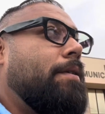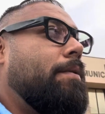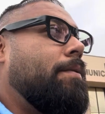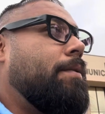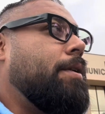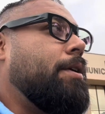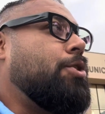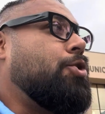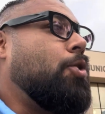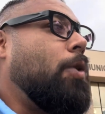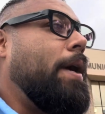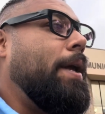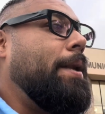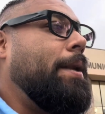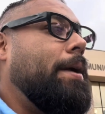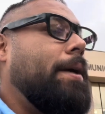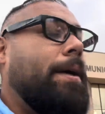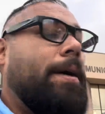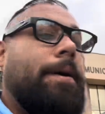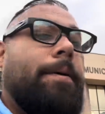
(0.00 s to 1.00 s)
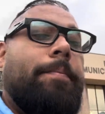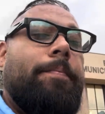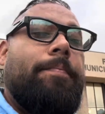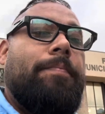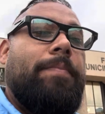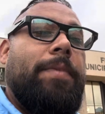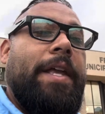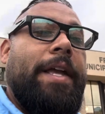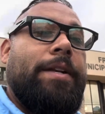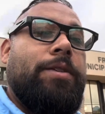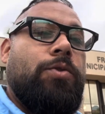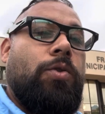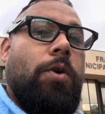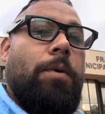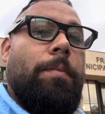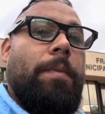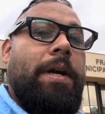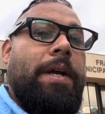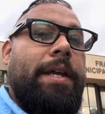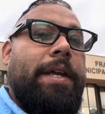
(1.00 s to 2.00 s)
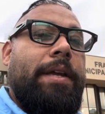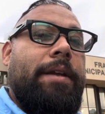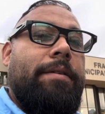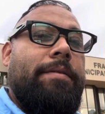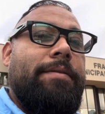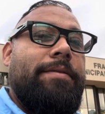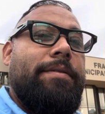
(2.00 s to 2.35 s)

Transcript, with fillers: they're trying to extort money